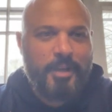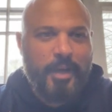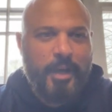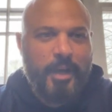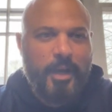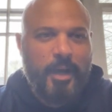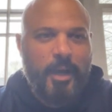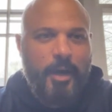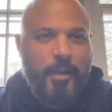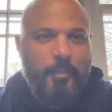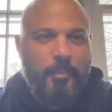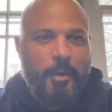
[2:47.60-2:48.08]

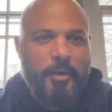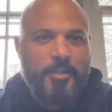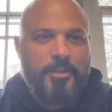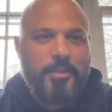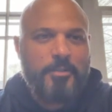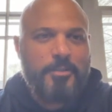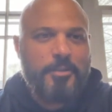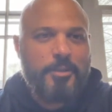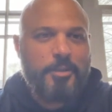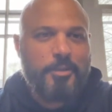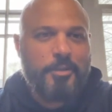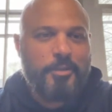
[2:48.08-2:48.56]

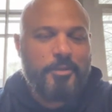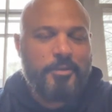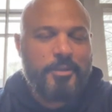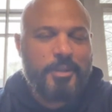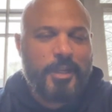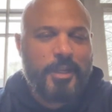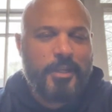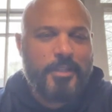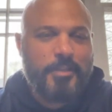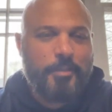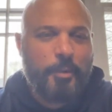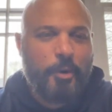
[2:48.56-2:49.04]
Also, too, there's
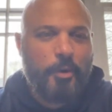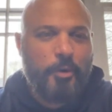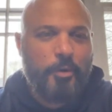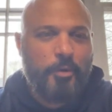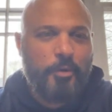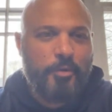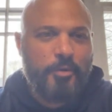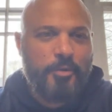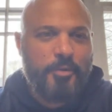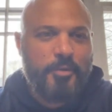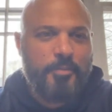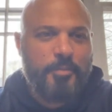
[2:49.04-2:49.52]
like some
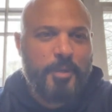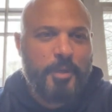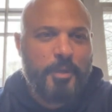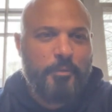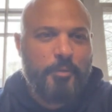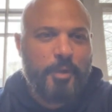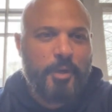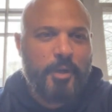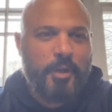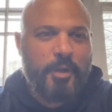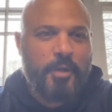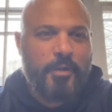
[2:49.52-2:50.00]
articles being
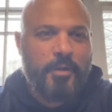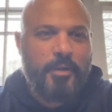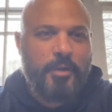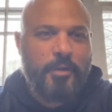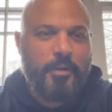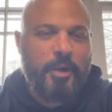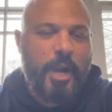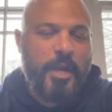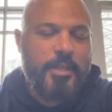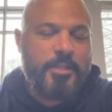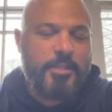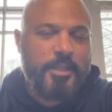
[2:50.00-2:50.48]
written.
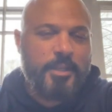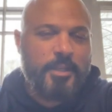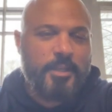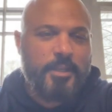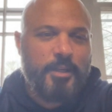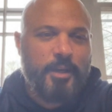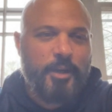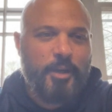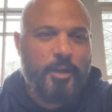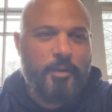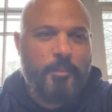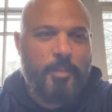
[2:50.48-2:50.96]
They're asking,
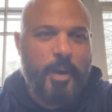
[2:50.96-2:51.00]
you know,